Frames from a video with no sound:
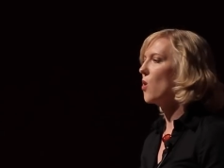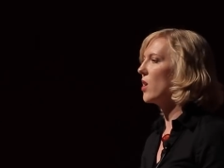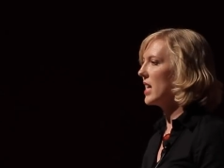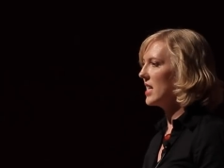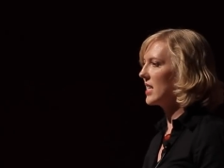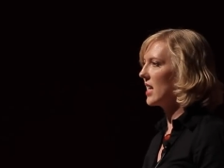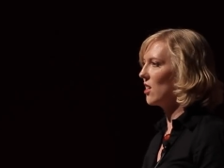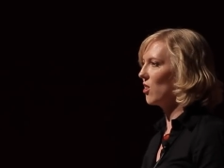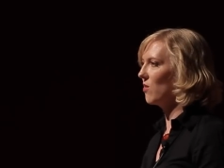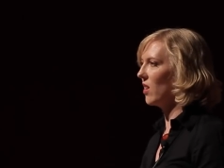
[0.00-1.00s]
or an
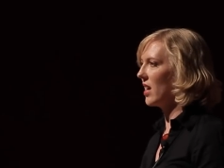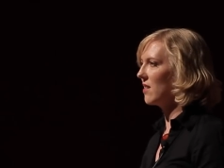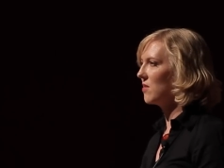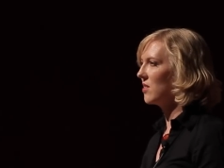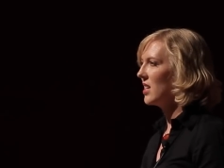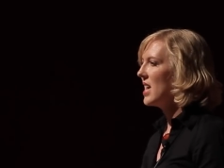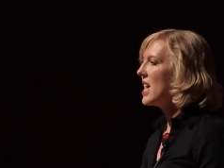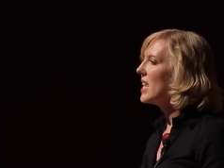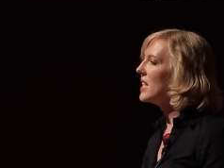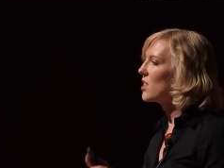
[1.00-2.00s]
indicator of life.
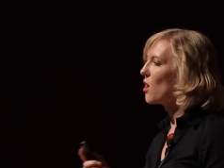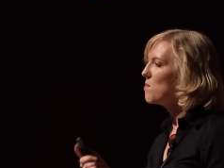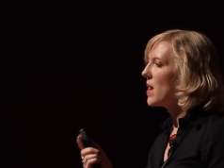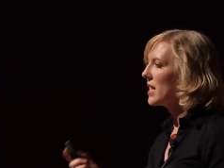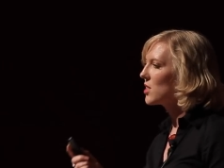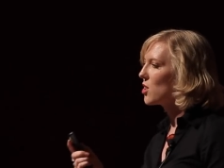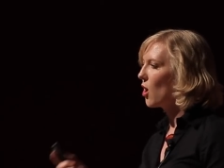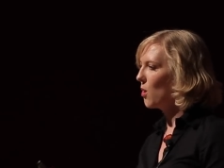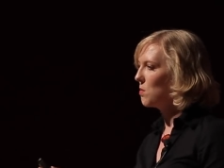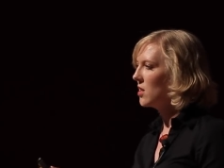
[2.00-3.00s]
And it's our best
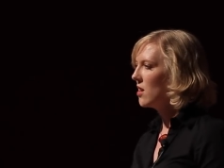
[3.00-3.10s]
hope